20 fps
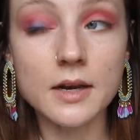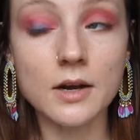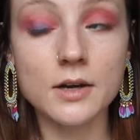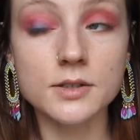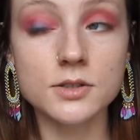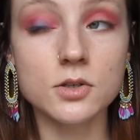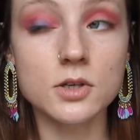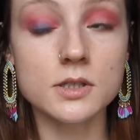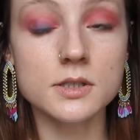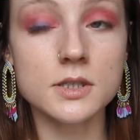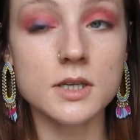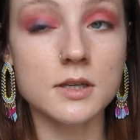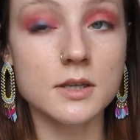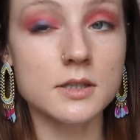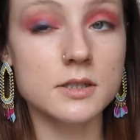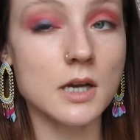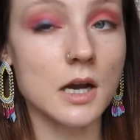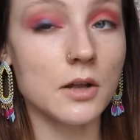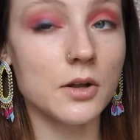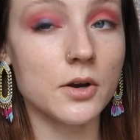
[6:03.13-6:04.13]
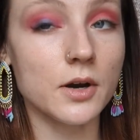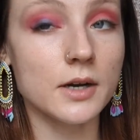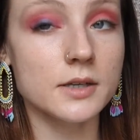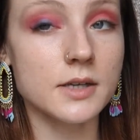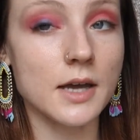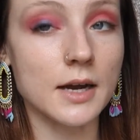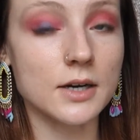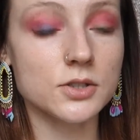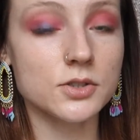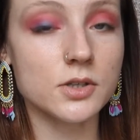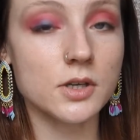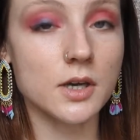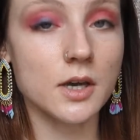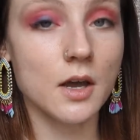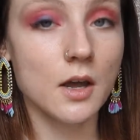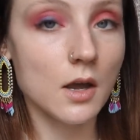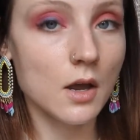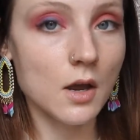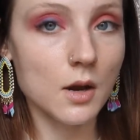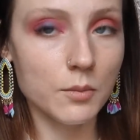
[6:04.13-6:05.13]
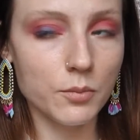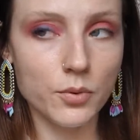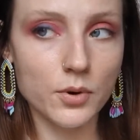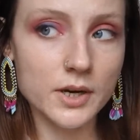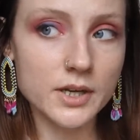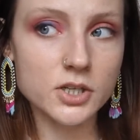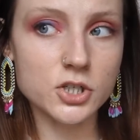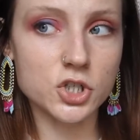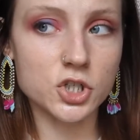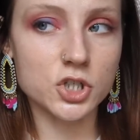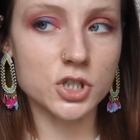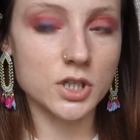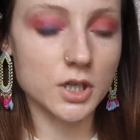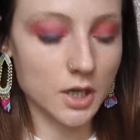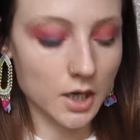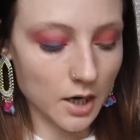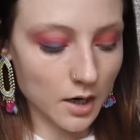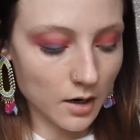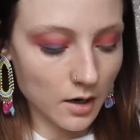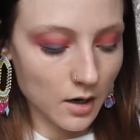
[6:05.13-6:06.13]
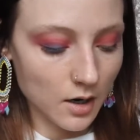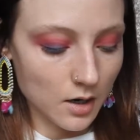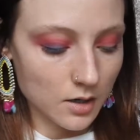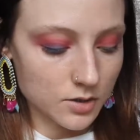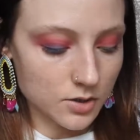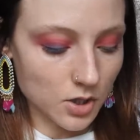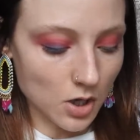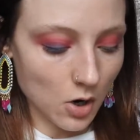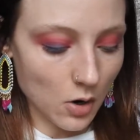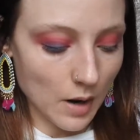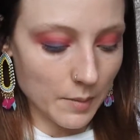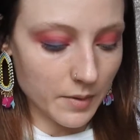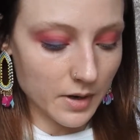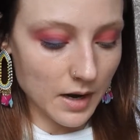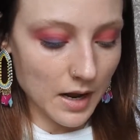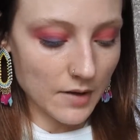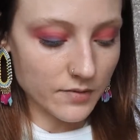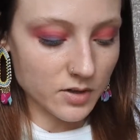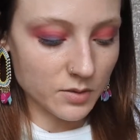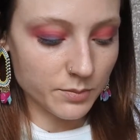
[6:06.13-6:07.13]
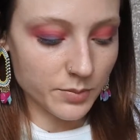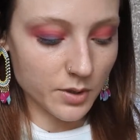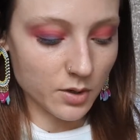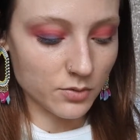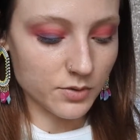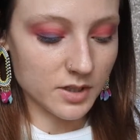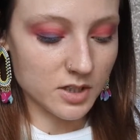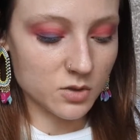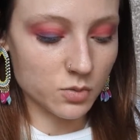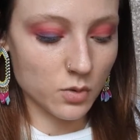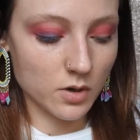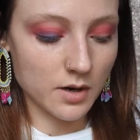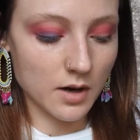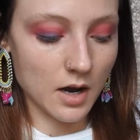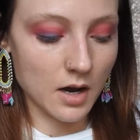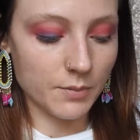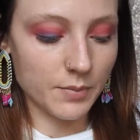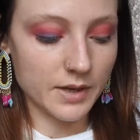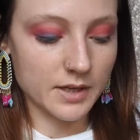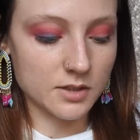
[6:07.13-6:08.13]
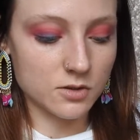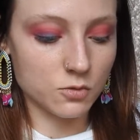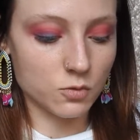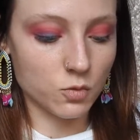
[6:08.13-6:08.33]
Now, as you can see, this color is actually pretty sheer. So I'm gonna have to build this one up as